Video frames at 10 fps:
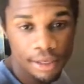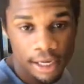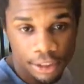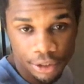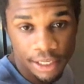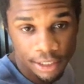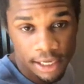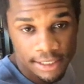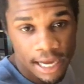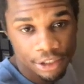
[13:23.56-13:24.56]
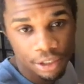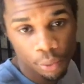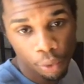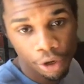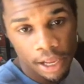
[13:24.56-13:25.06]
does
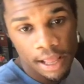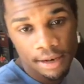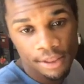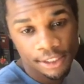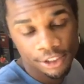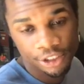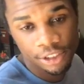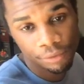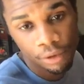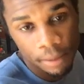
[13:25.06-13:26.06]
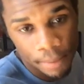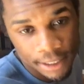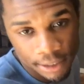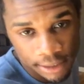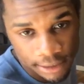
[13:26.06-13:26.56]
actually work. And this is just a really
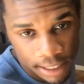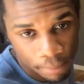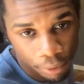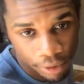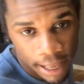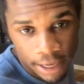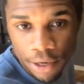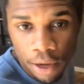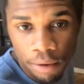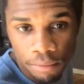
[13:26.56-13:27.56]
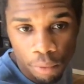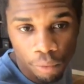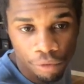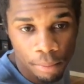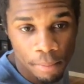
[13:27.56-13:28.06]
basic example that,
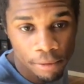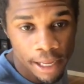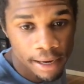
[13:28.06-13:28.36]
from a plant